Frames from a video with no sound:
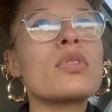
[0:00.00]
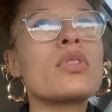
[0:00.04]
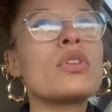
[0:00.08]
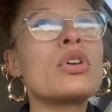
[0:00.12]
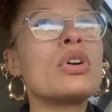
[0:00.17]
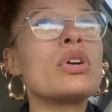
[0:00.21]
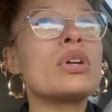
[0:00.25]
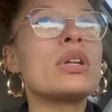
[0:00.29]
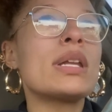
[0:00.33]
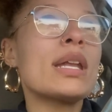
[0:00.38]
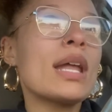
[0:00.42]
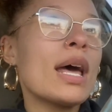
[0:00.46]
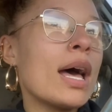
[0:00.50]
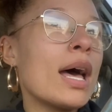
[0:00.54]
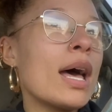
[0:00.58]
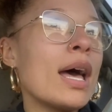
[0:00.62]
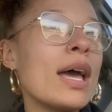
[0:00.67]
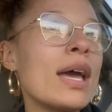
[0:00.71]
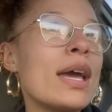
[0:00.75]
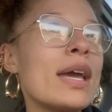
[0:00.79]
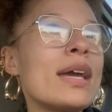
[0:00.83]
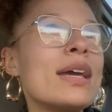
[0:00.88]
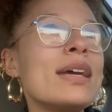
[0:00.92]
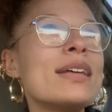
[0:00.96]
Good
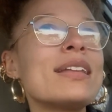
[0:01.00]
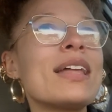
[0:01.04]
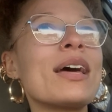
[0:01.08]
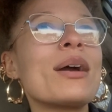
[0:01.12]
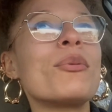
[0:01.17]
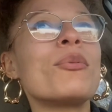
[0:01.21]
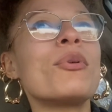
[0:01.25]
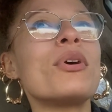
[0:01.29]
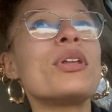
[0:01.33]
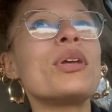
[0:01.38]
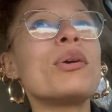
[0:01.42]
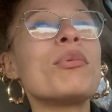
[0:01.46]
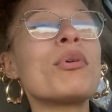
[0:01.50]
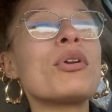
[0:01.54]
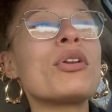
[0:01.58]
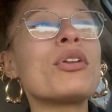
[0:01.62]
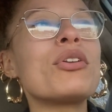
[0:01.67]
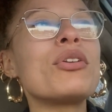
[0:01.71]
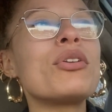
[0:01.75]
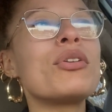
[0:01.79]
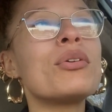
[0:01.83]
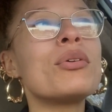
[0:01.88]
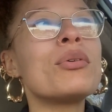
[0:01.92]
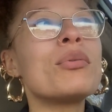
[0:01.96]
night. Like what do you want to
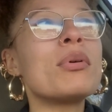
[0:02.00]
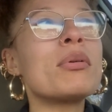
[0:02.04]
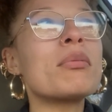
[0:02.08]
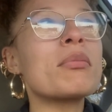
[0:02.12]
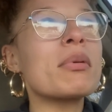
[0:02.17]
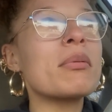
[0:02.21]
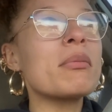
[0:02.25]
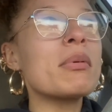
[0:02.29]
do when we